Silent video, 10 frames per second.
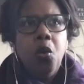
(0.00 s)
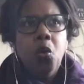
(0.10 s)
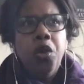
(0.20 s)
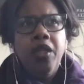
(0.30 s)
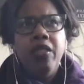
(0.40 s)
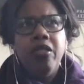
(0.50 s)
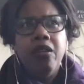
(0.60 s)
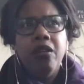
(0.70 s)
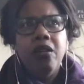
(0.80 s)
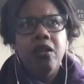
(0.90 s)
with,
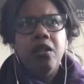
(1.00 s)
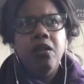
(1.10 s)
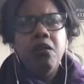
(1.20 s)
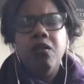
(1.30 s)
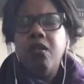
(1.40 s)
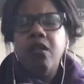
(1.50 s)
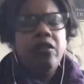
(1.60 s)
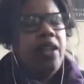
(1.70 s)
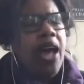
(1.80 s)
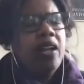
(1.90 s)

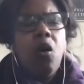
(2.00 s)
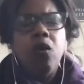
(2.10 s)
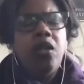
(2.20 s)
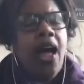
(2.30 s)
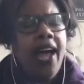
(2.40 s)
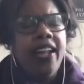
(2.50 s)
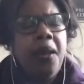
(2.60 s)
there's not a whole lot.